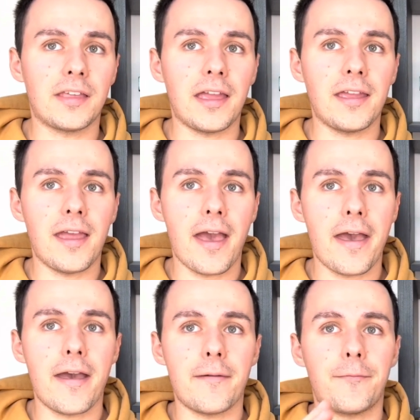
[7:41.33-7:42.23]
they
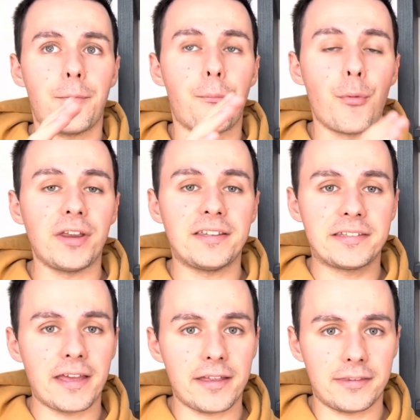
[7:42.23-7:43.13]
have
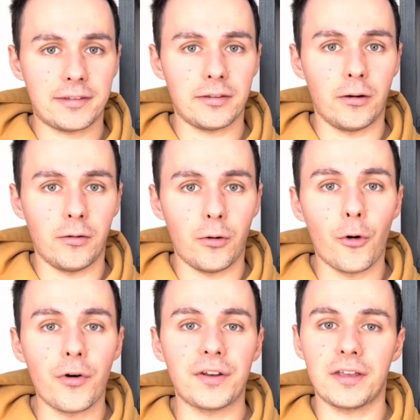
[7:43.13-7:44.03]
presets
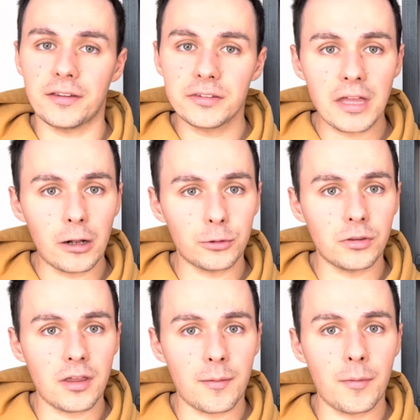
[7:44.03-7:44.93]
already installed
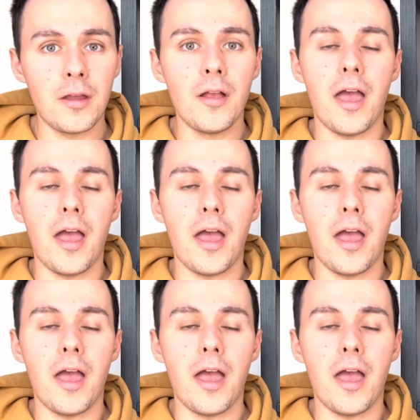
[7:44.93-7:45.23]
on them,